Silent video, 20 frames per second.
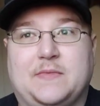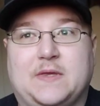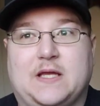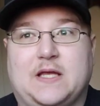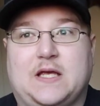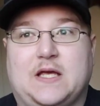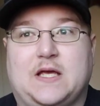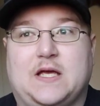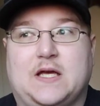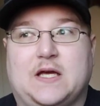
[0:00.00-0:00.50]

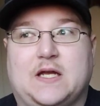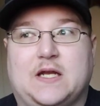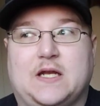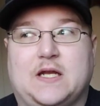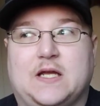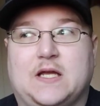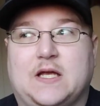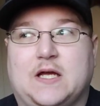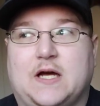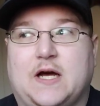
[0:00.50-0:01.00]
And
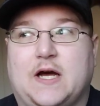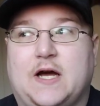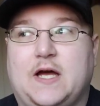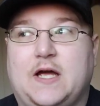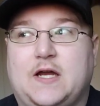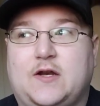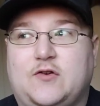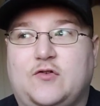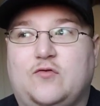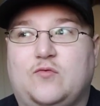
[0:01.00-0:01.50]

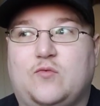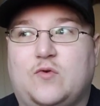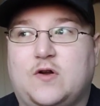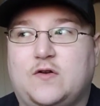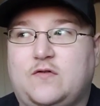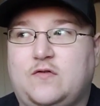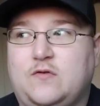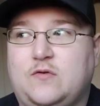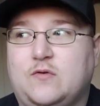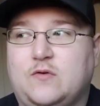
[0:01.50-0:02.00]
I just want
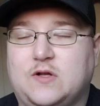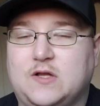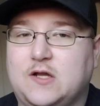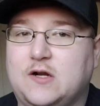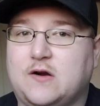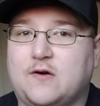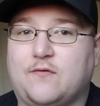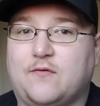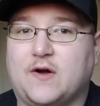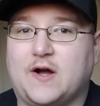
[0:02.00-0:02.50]
to
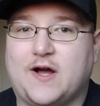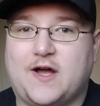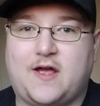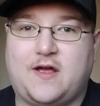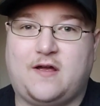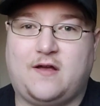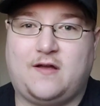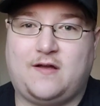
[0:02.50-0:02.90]
clarify